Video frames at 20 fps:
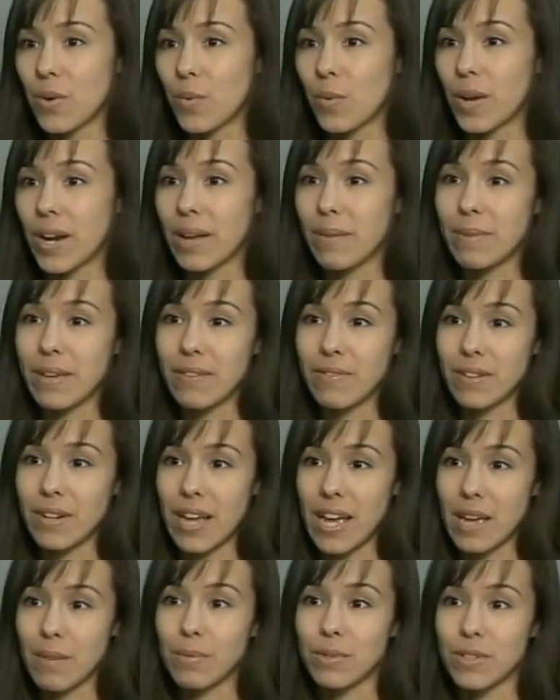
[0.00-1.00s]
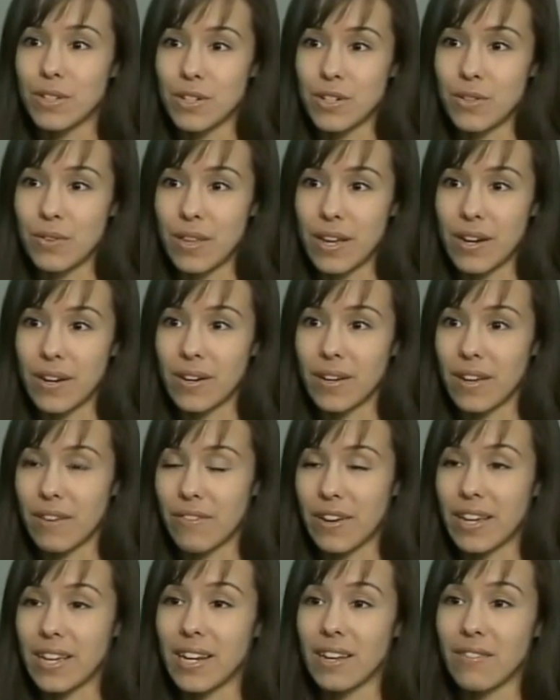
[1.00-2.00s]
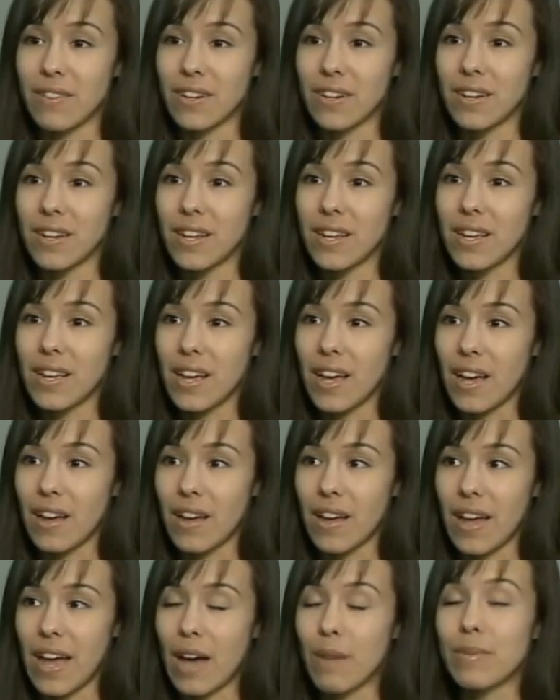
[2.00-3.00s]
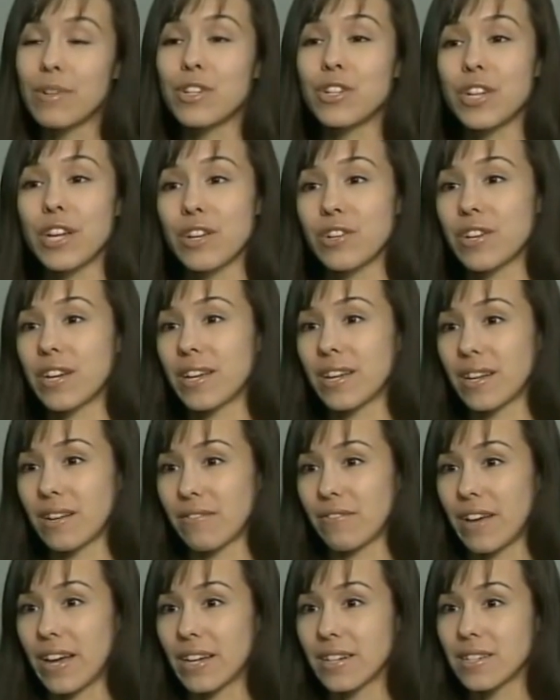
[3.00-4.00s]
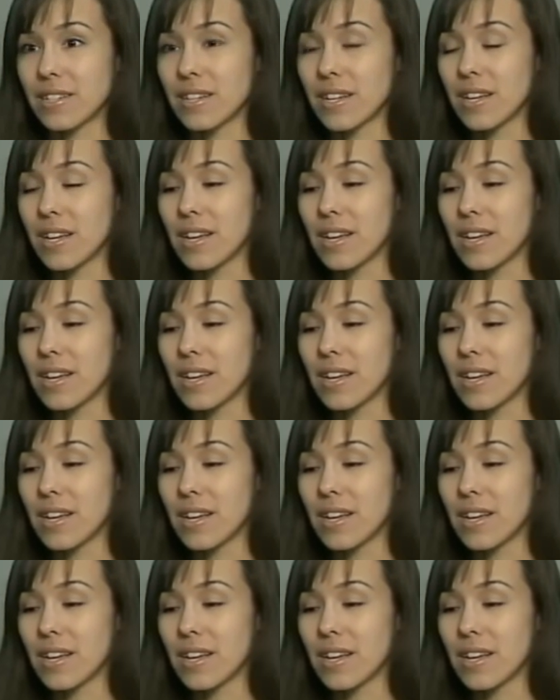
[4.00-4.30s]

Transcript: what I'm even able to do there, if I can even, how much change I can affect.